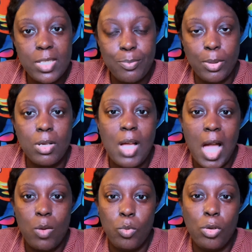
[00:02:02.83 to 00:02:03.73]
book,
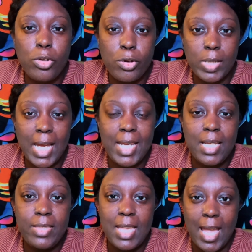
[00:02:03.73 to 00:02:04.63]
I will
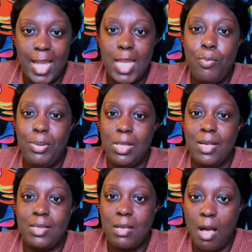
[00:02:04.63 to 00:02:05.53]
create the A+
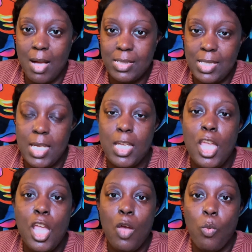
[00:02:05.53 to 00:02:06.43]
content
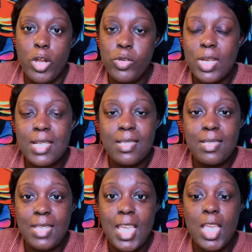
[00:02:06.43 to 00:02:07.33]
where you can
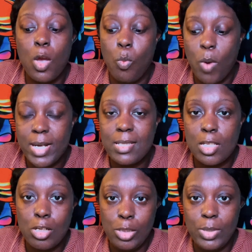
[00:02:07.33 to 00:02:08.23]
see what is
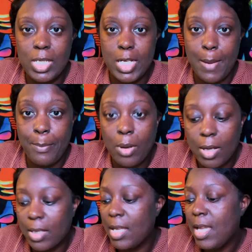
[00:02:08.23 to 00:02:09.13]
included in the
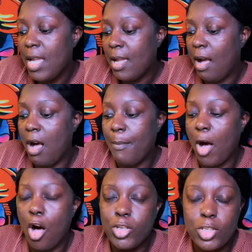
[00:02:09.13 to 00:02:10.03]
book.
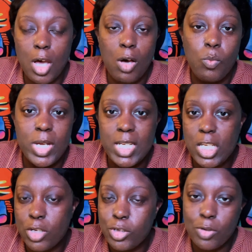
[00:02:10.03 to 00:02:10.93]
Also,
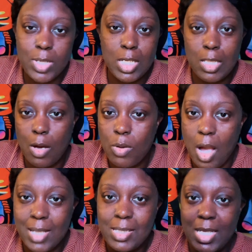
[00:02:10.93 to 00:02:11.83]
when you're doing the low
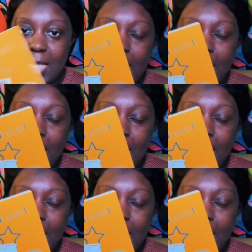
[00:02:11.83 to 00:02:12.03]
content, they